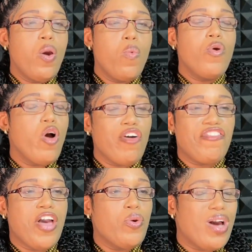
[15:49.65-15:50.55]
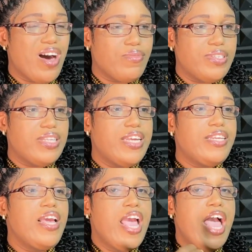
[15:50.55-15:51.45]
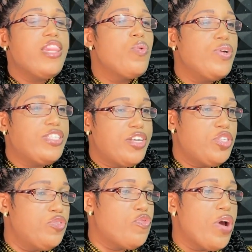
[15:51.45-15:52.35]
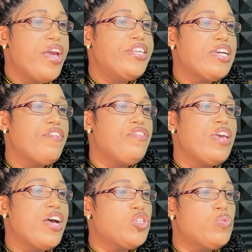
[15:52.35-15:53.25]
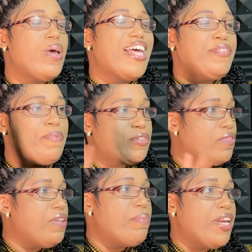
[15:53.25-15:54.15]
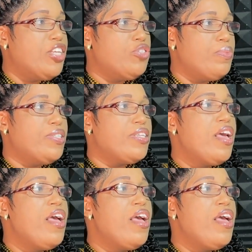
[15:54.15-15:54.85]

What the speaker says: We offer you counseling, and then we test you for HIV as well as part of the management.